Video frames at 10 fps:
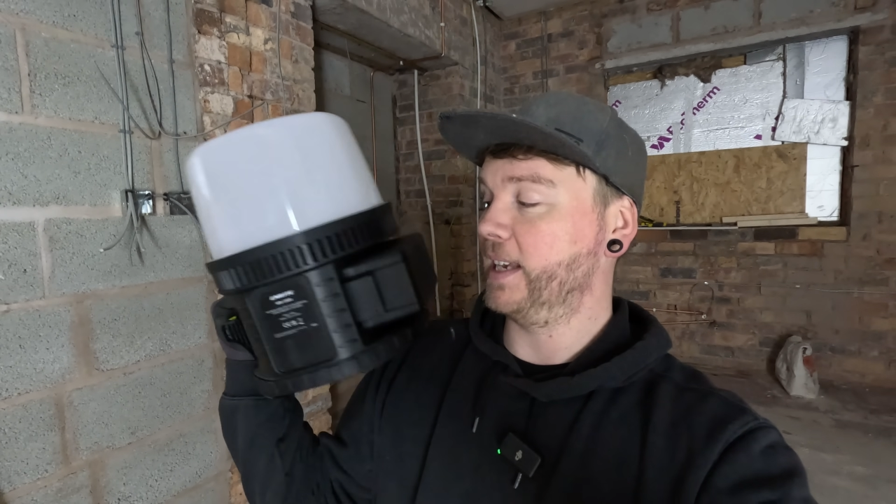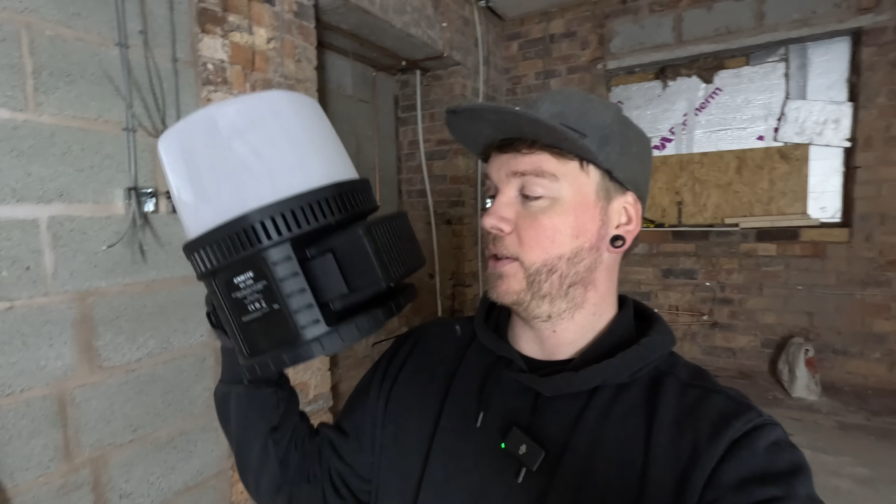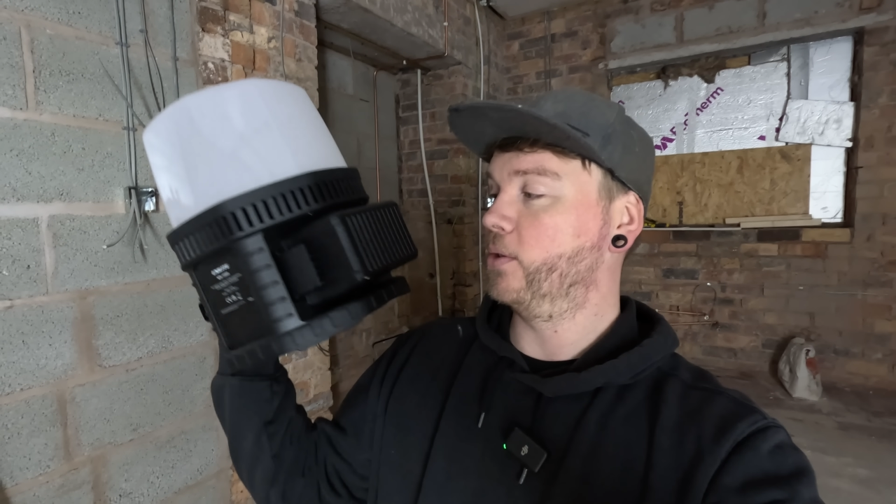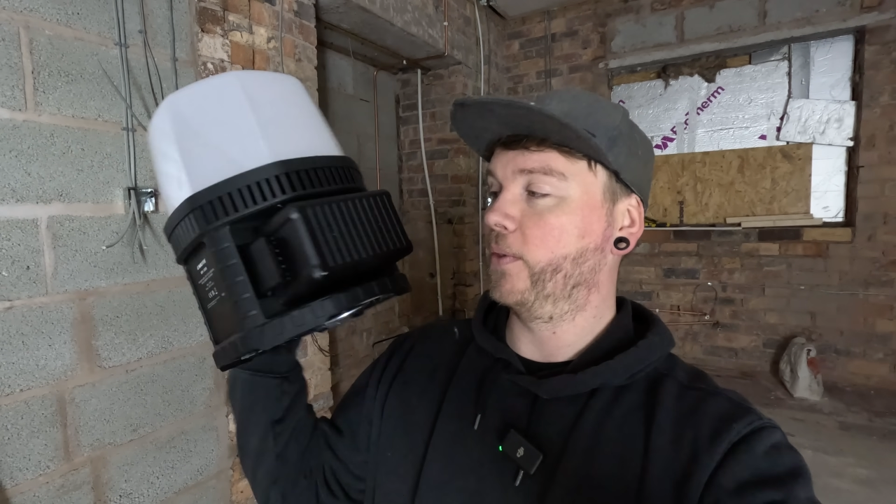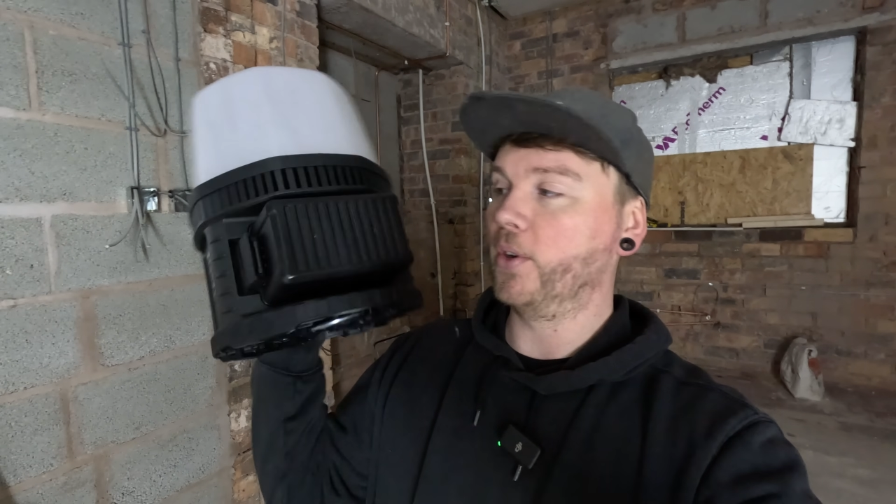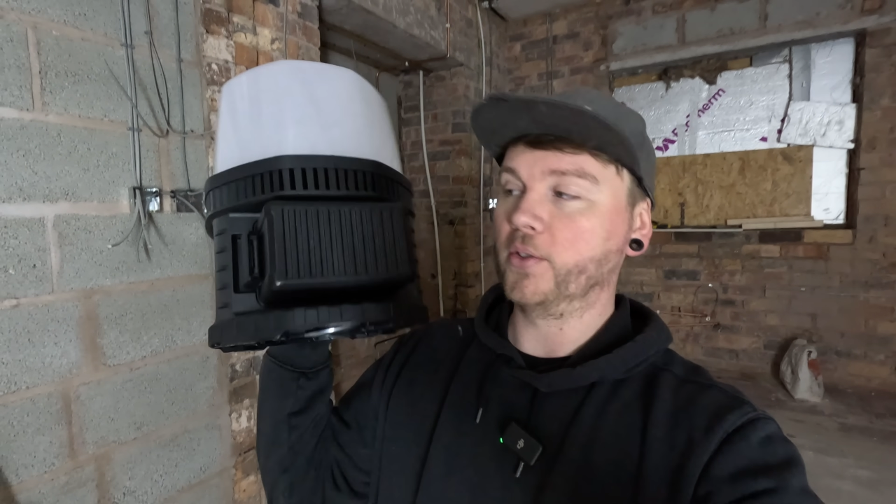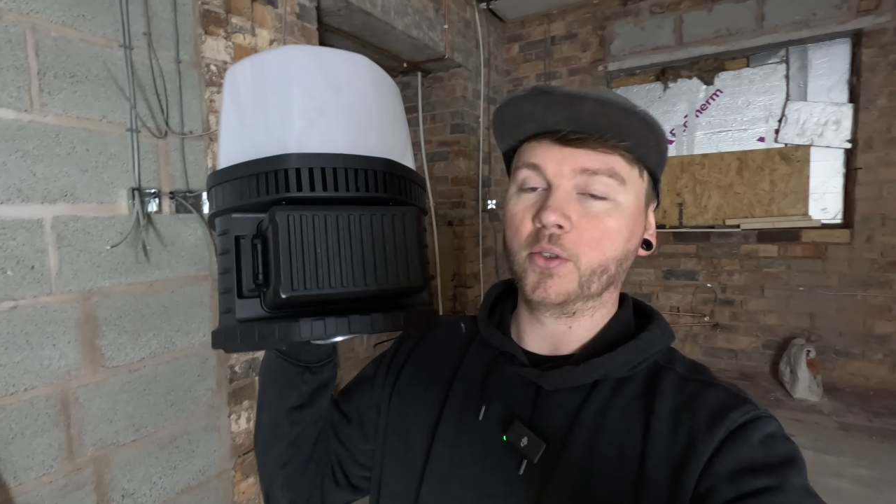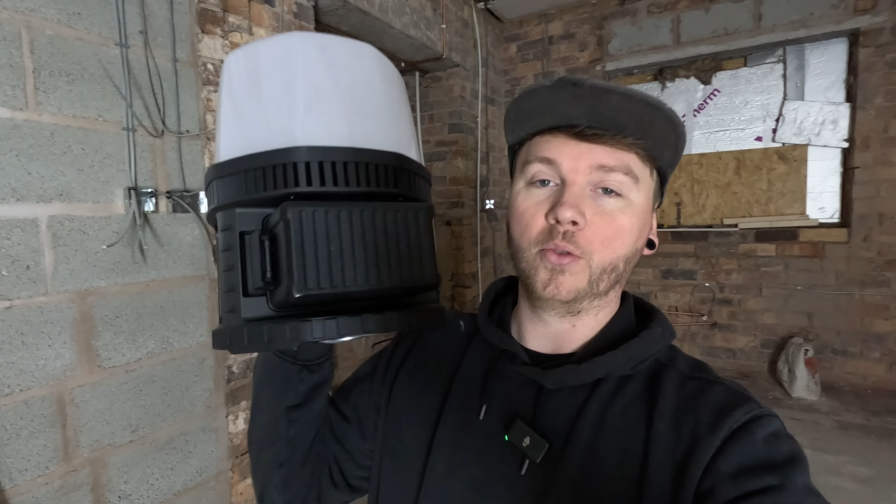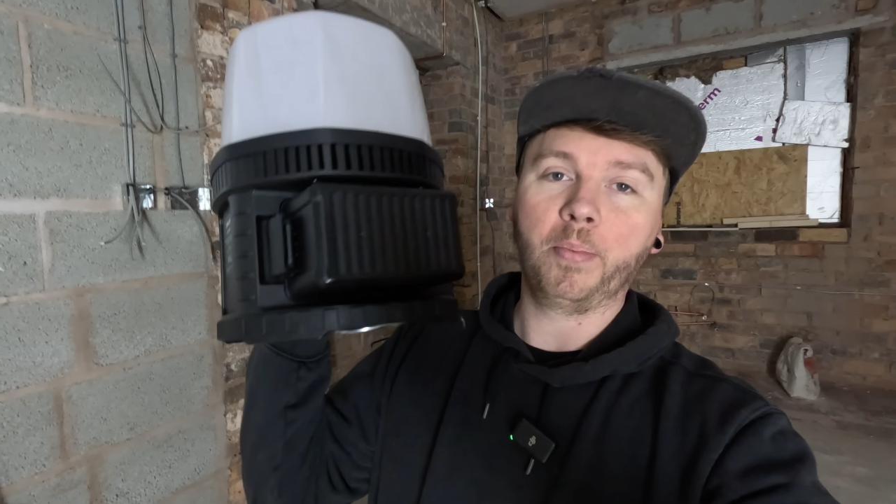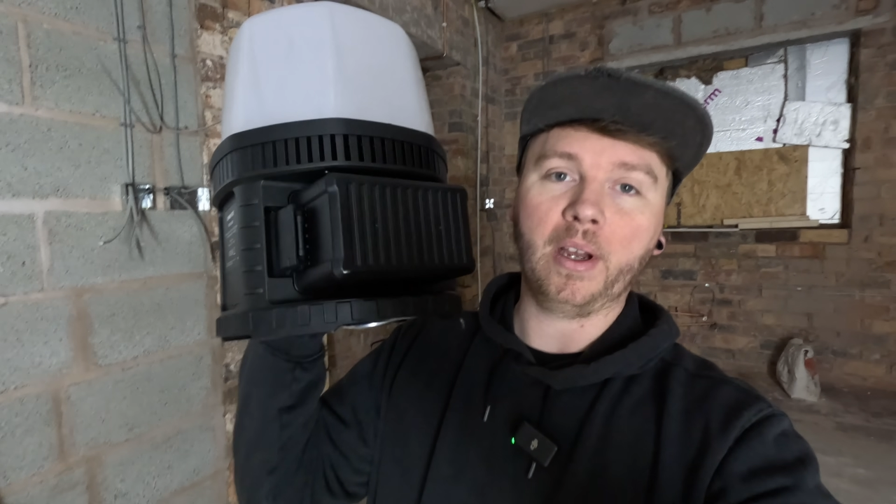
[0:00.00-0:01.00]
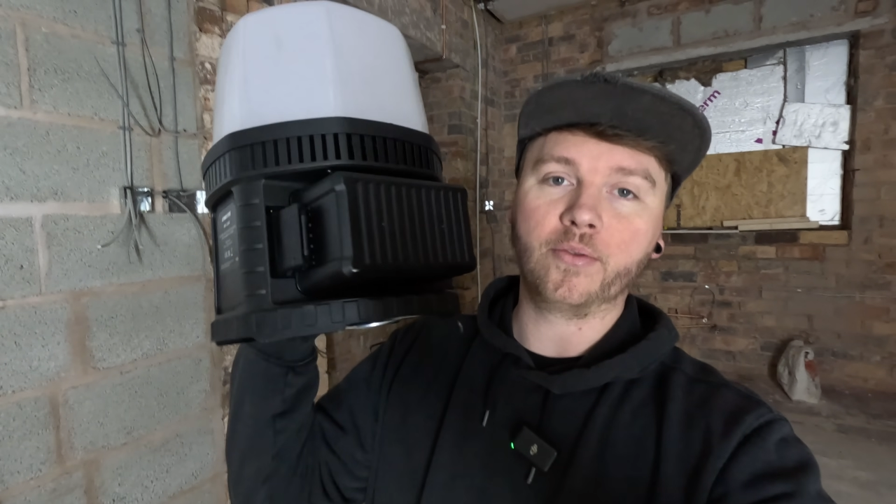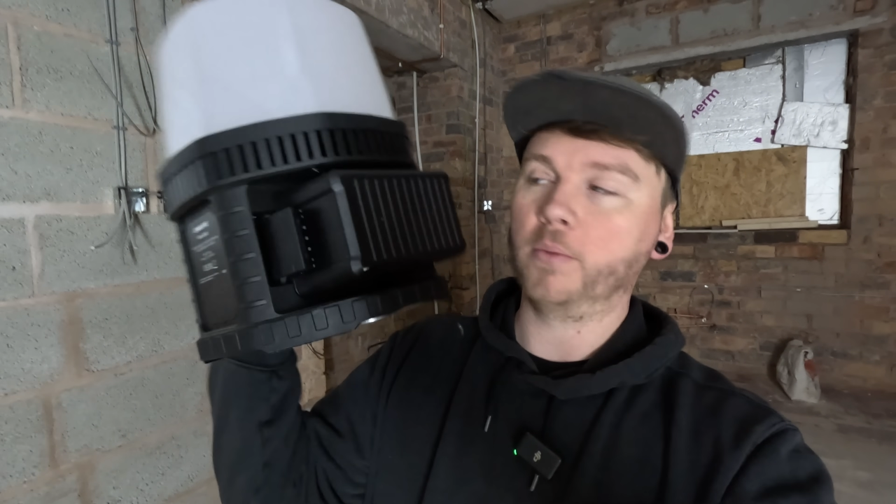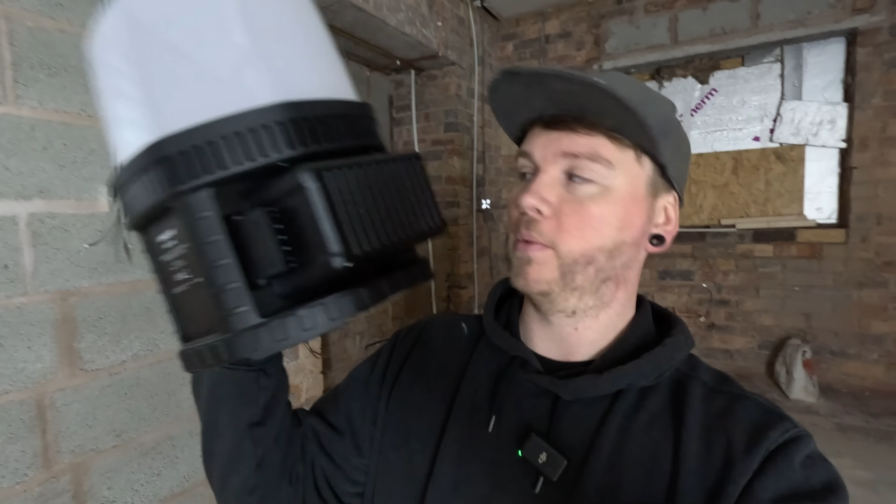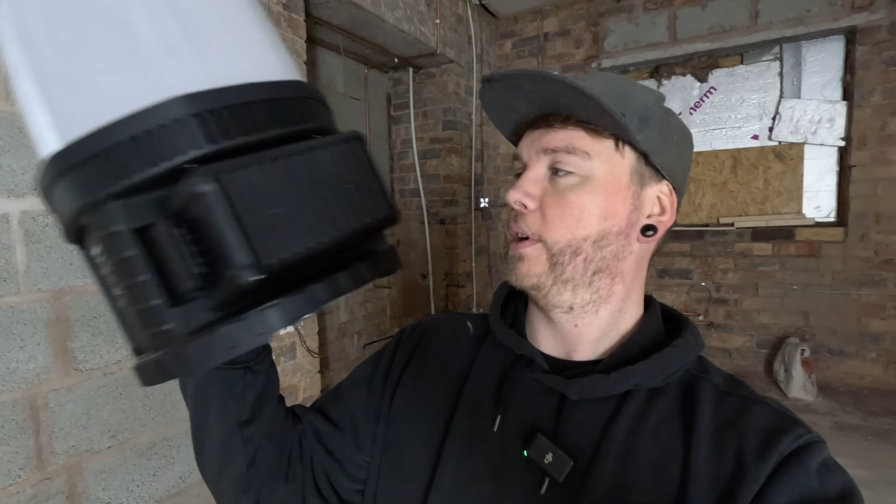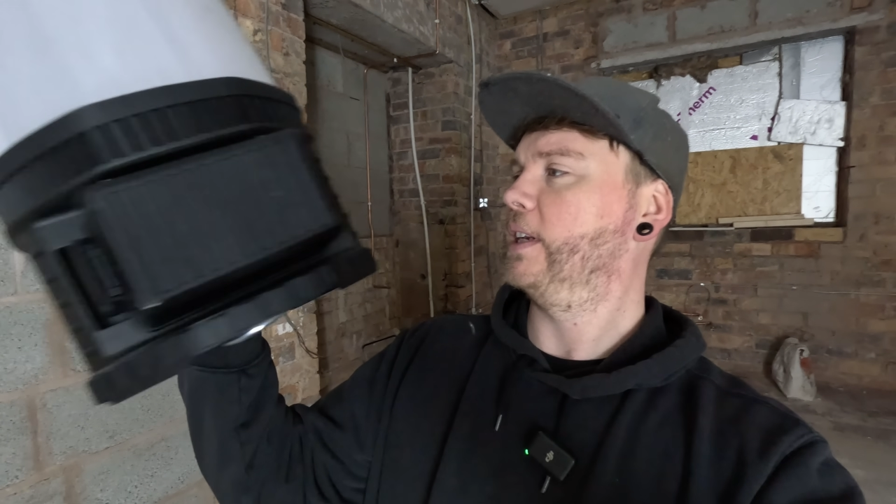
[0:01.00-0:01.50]
universal battery
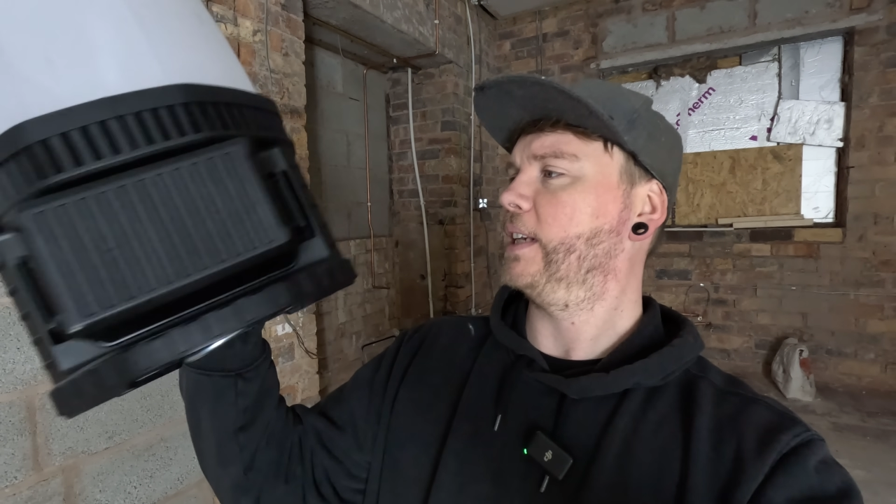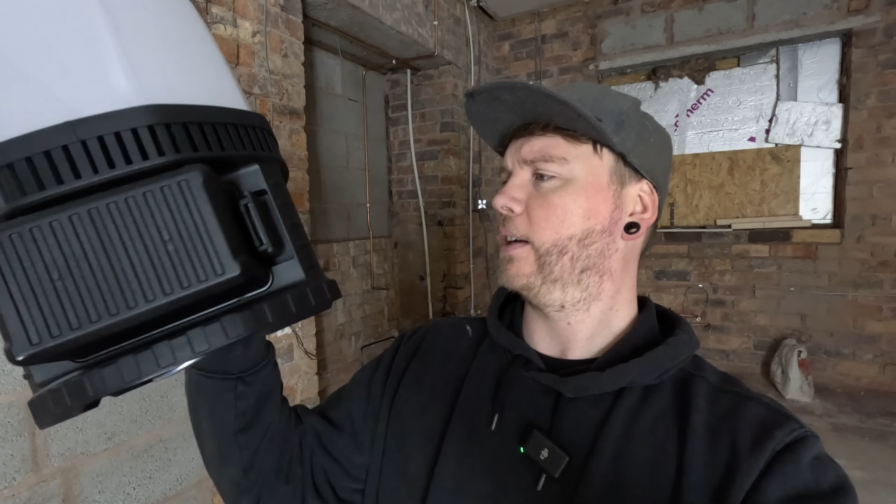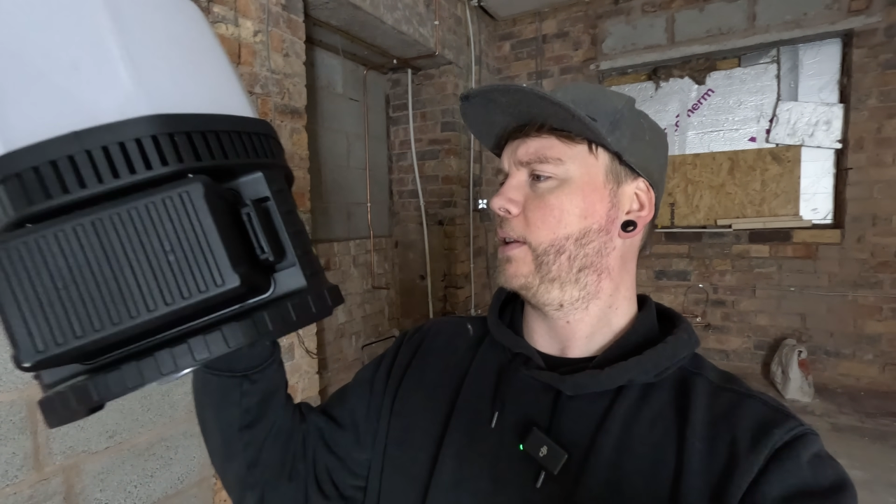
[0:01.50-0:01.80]
one. This